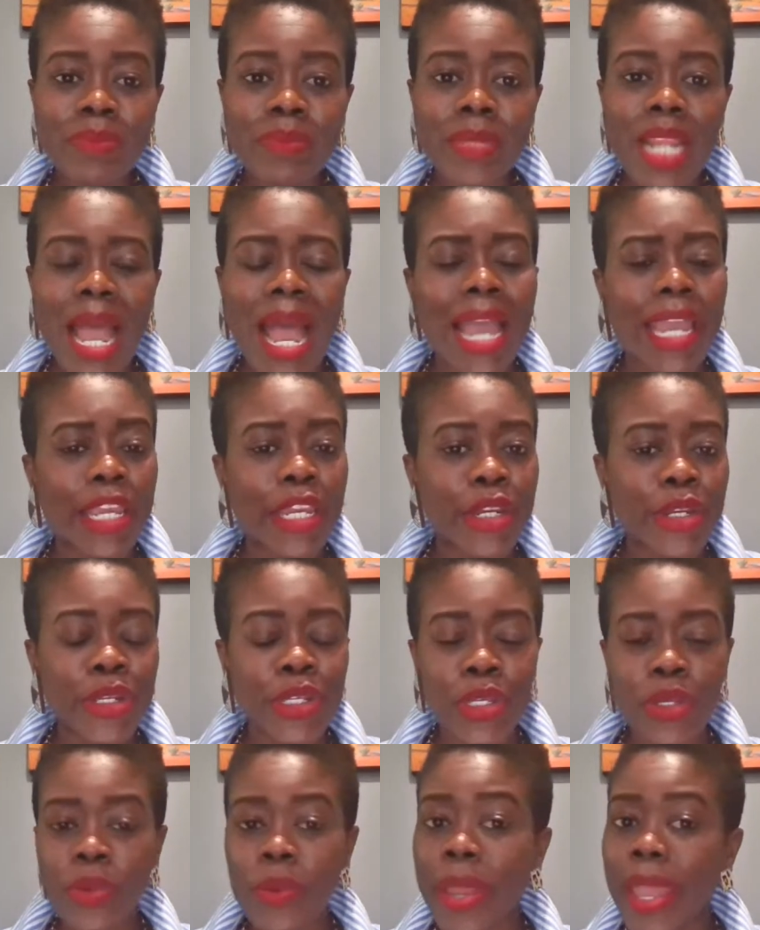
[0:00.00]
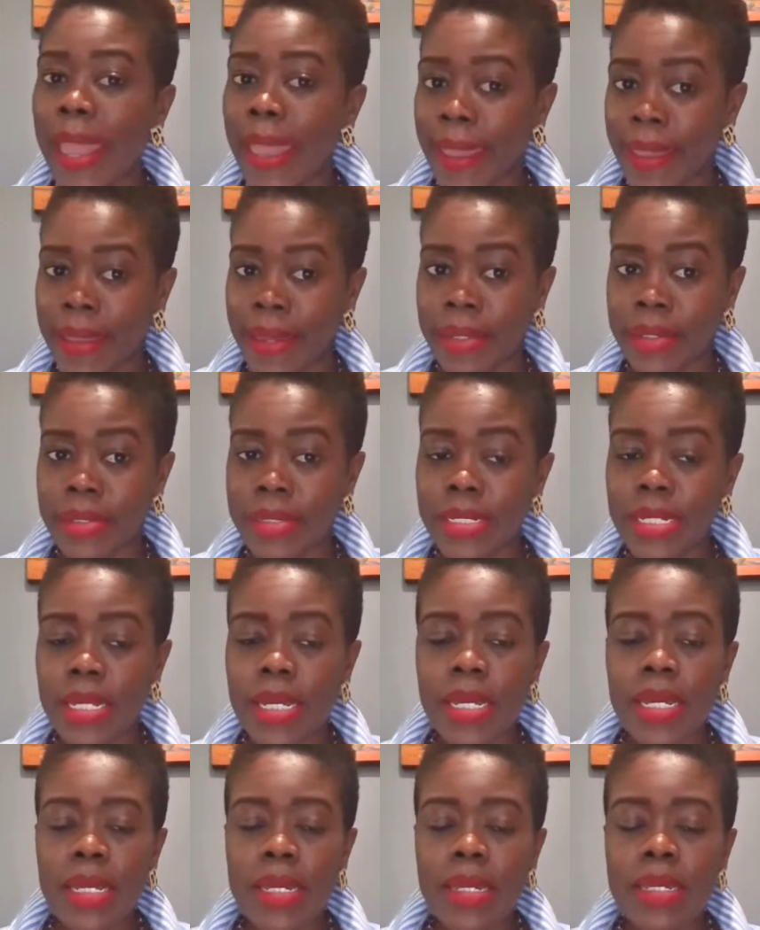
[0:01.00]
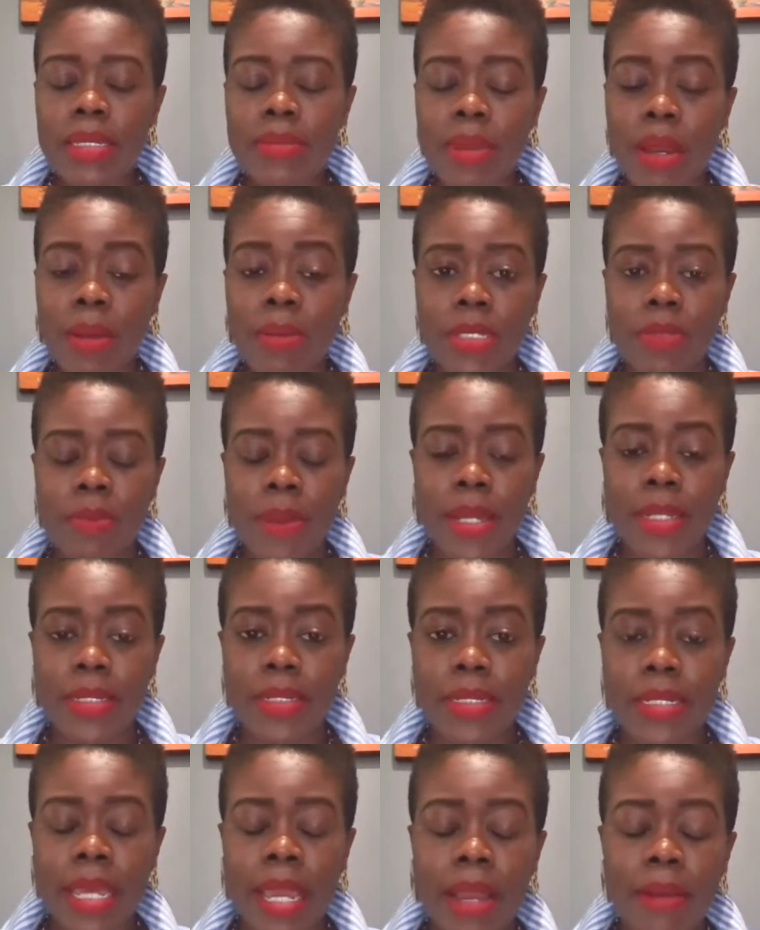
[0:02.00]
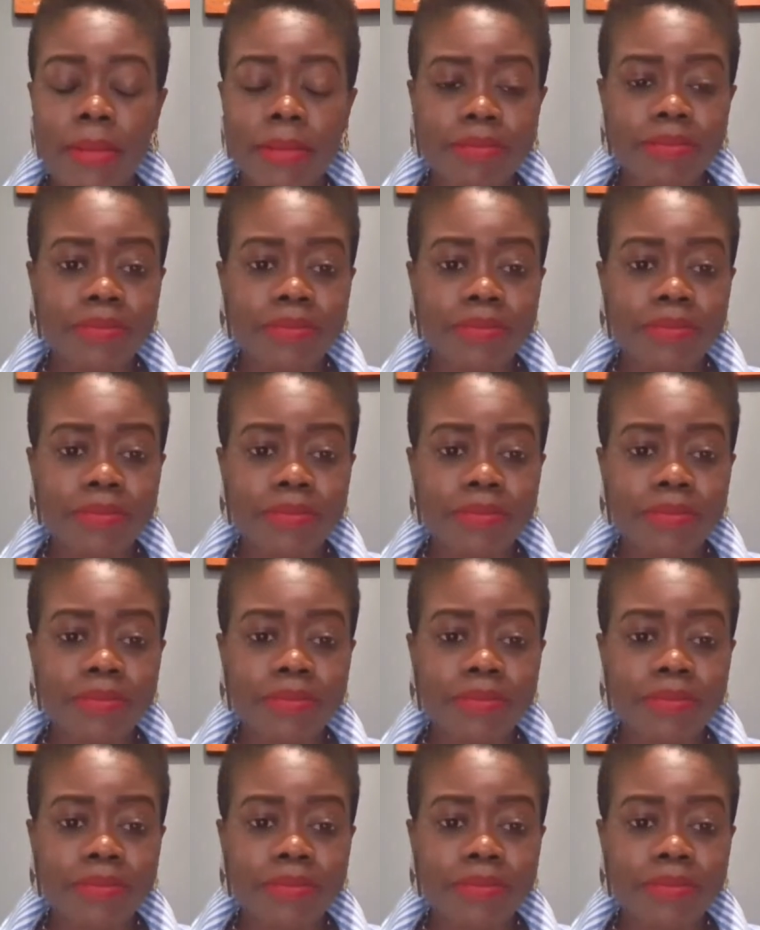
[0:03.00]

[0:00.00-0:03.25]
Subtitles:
I hear you, and is my response to that.